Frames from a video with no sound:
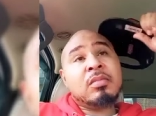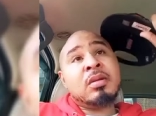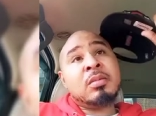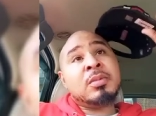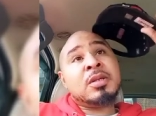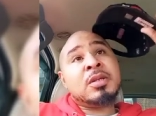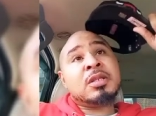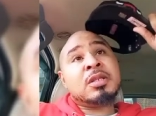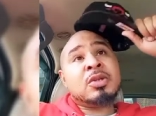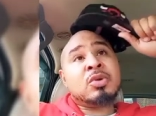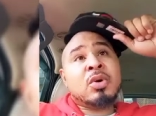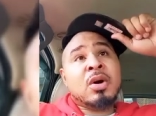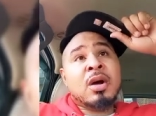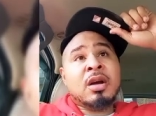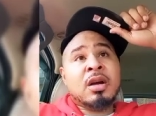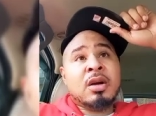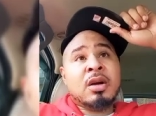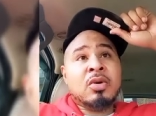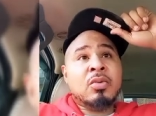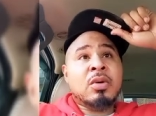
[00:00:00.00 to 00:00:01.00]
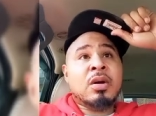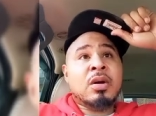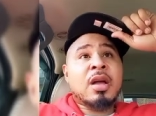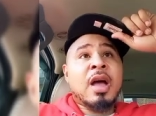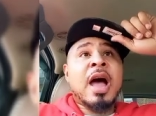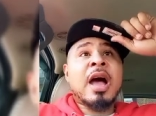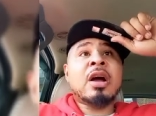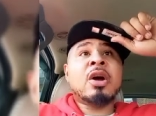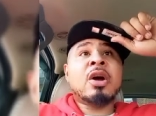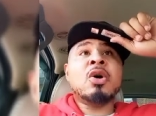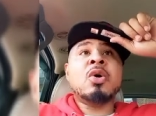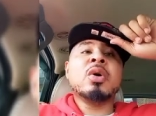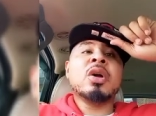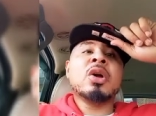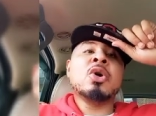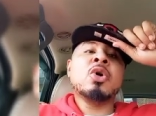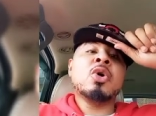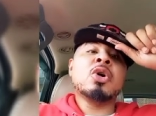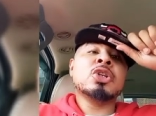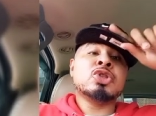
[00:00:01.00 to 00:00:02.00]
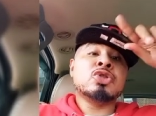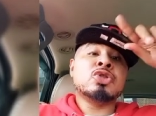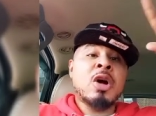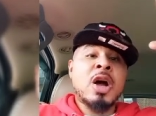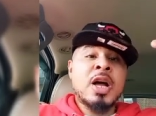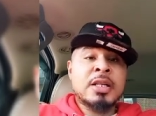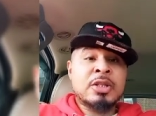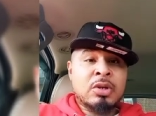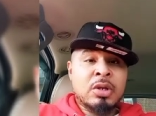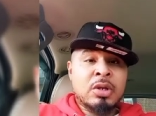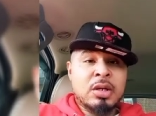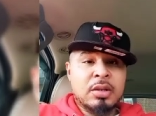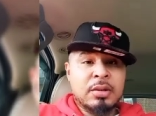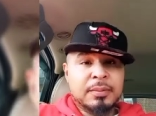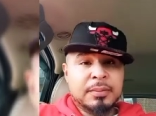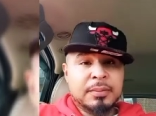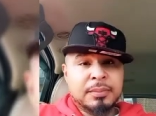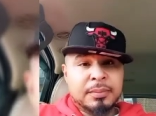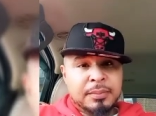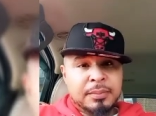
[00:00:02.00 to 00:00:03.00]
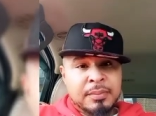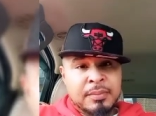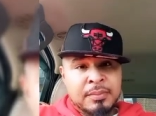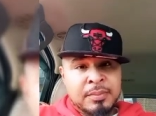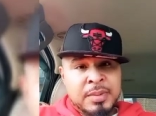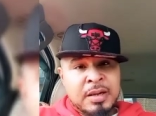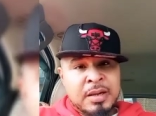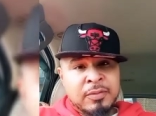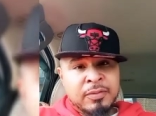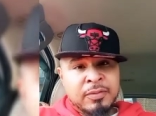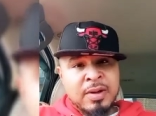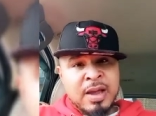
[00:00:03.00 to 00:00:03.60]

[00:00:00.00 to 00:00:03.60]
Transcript: Let me see who I go with. I'll go with Gordon Dragic being the